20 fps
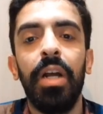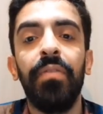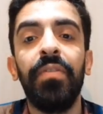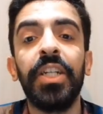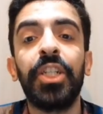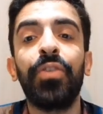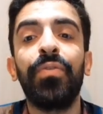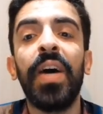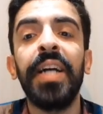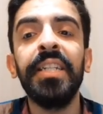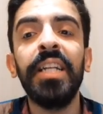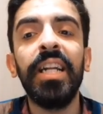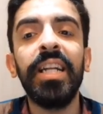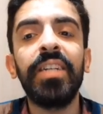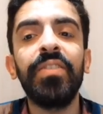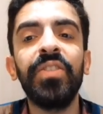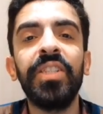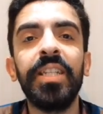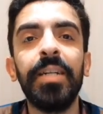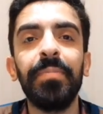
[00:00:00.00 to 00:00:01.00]
which finally
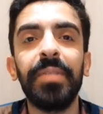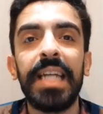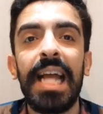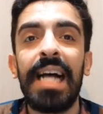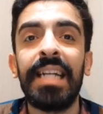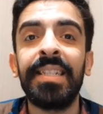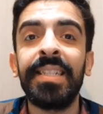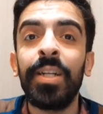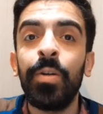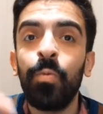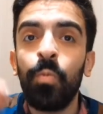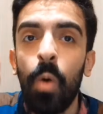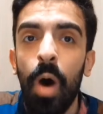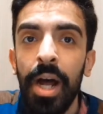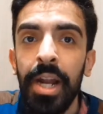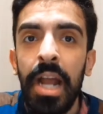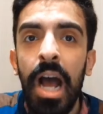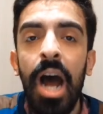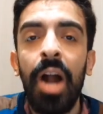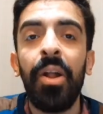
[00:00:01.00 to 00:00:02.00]
gives them the answer
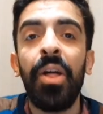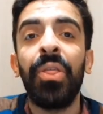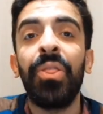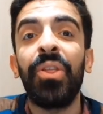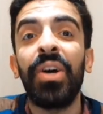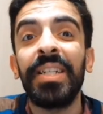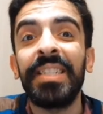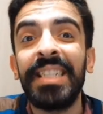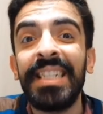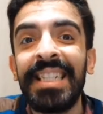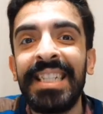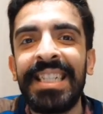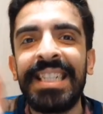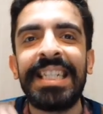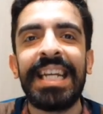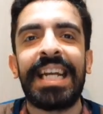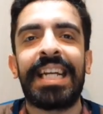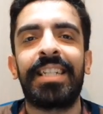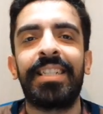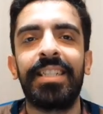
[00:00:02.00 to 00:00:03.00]

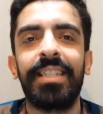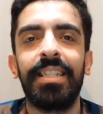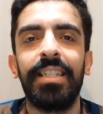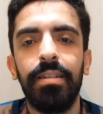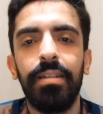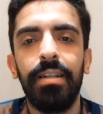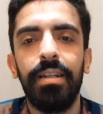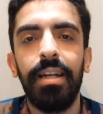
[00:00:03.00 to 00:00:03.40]
136.